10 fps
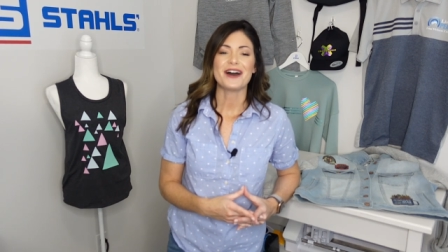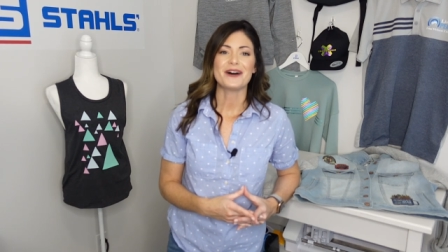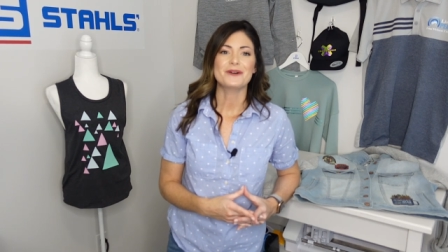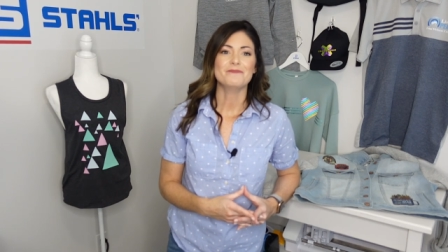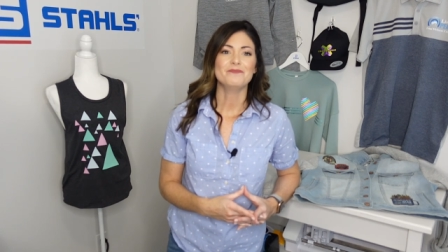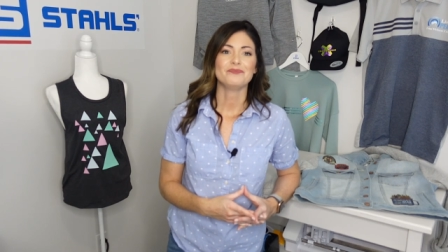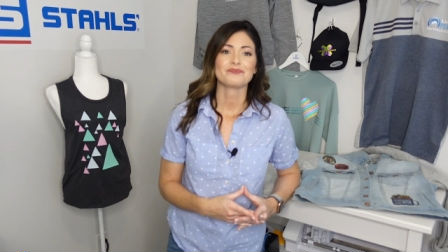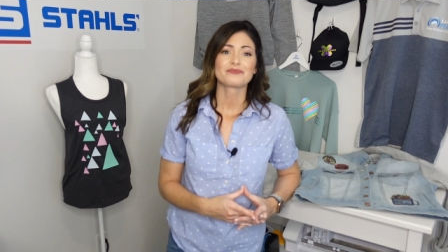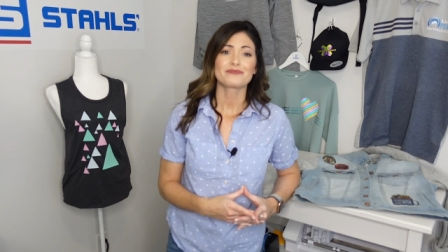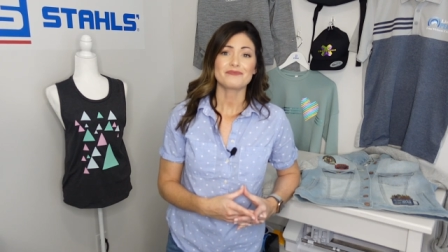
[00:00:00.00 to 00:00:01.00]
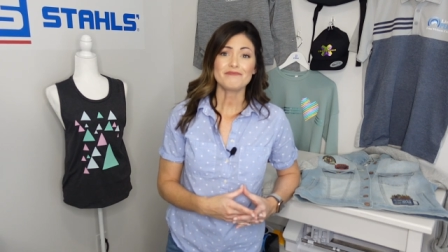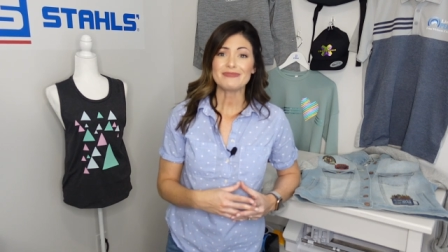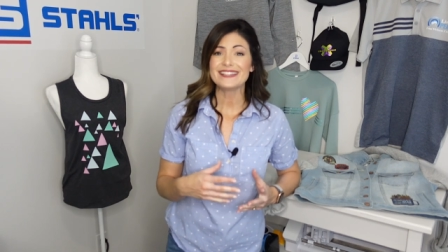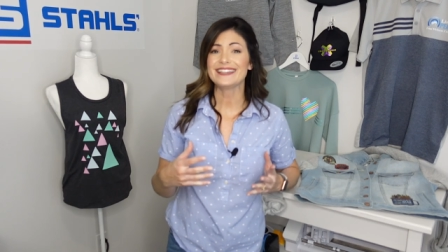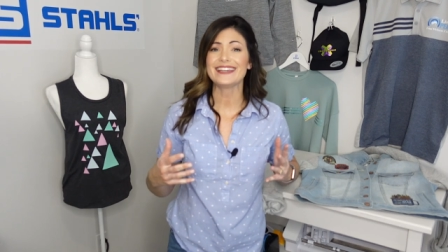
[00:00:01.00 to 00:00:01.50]
um,
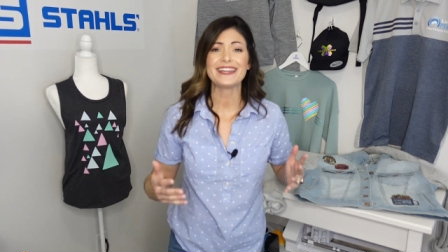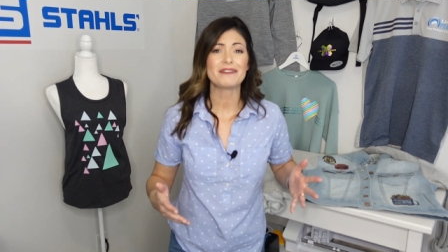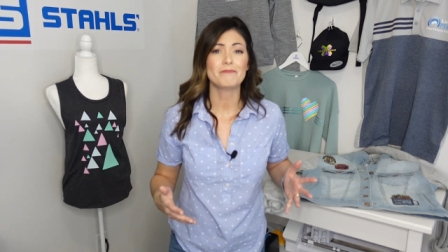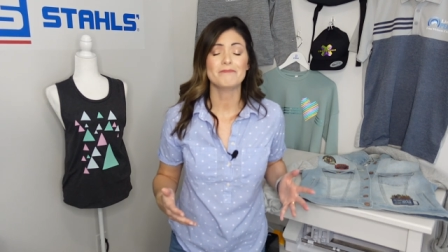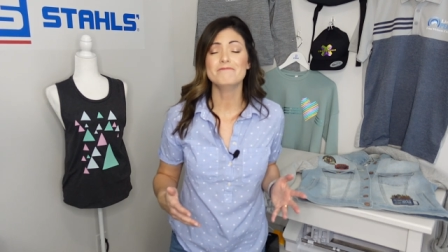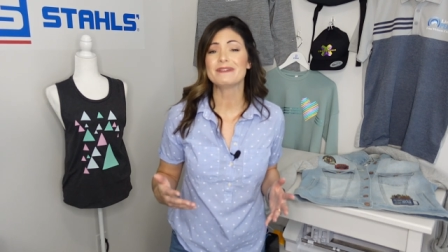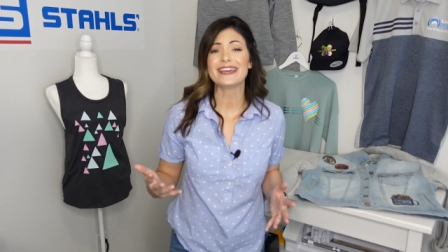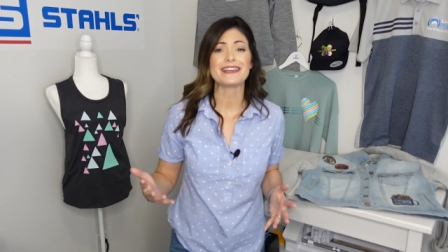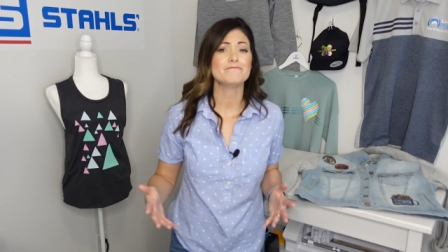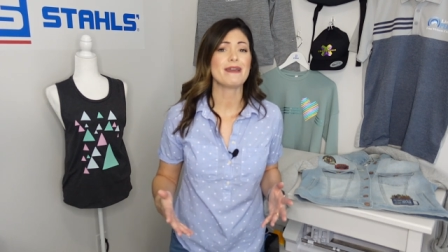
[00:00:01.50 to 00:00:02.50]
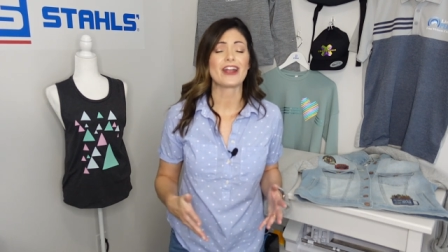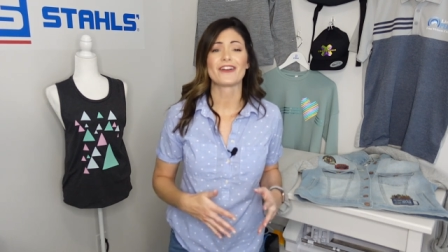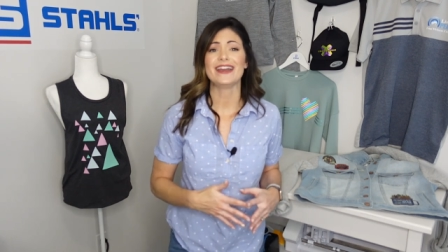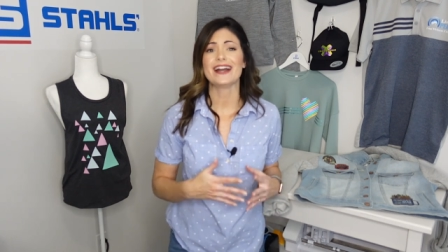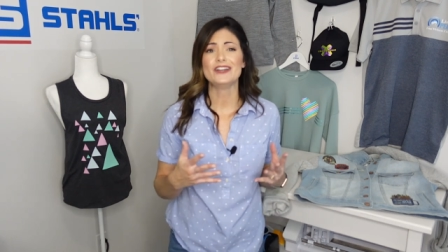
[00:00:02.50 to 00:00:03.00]
getting getting
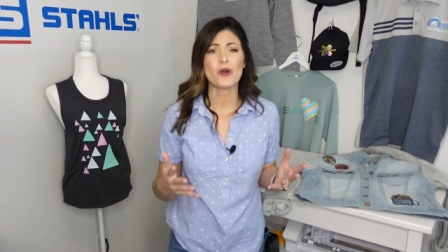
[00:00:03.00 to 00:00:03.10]
married. I